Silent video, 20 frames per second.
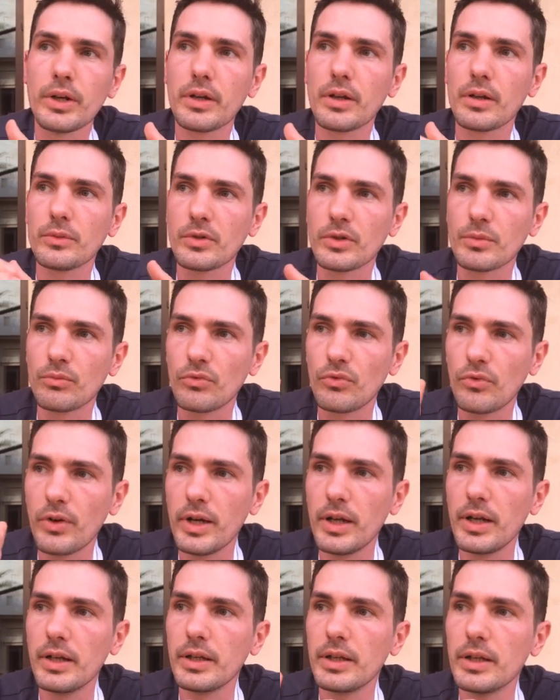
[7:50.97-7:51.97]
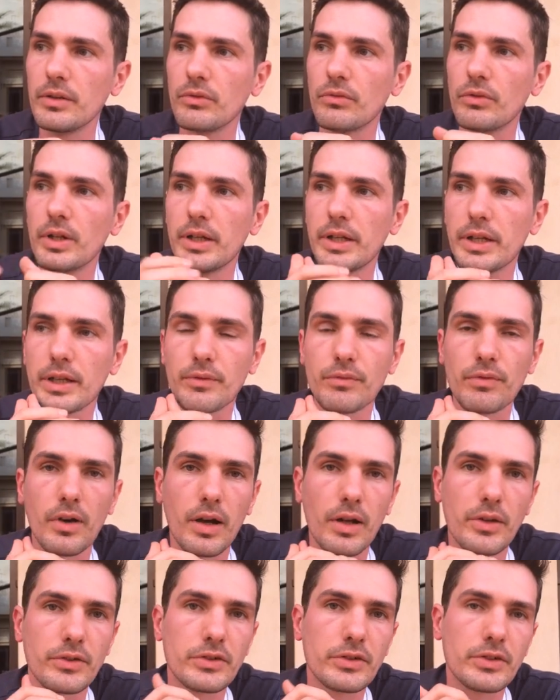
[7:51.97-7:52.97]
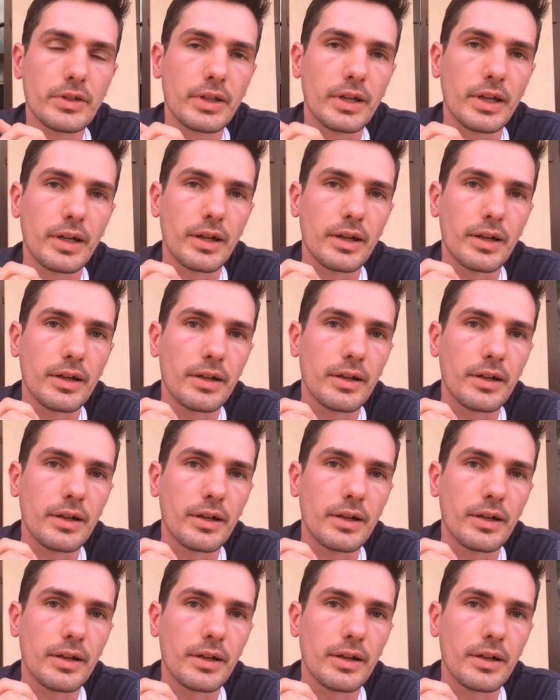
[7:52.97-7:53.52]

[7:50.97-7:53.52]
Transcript: working on some really advanced